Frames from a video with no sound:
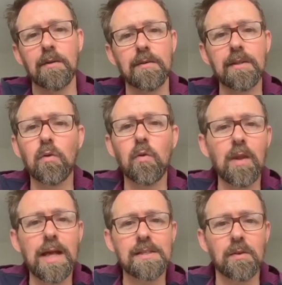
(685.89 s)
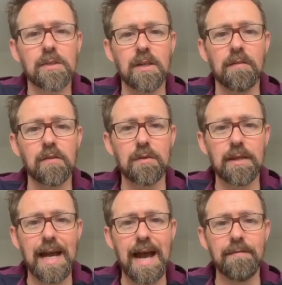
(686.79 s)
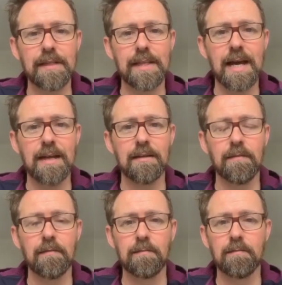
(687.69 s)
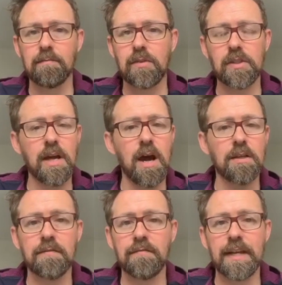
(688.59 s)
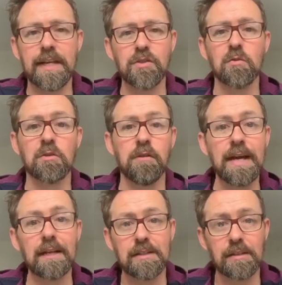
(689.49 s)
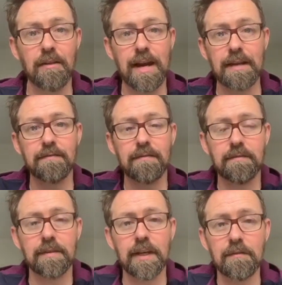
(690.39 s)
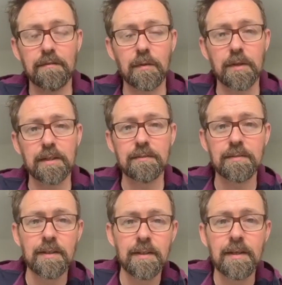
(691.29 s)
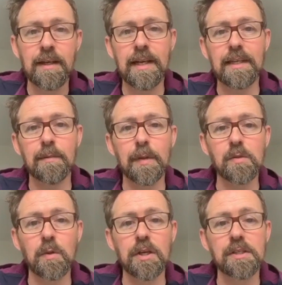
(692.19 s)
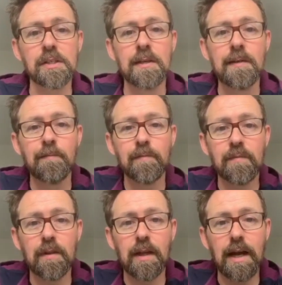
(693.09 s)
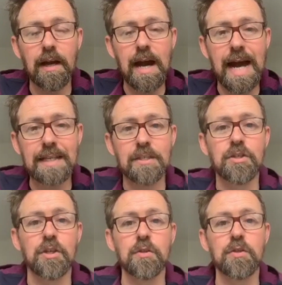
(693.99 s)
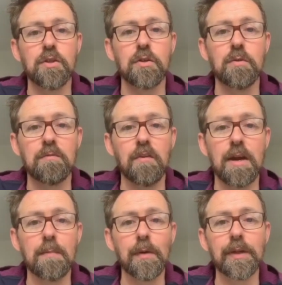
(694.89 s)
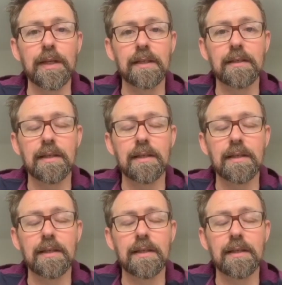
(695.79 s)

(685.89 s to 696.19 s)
all that sort of stuff. So I think having that start to finish, or cradle to grave, if you want to hit the buzzwords, attitude to frame building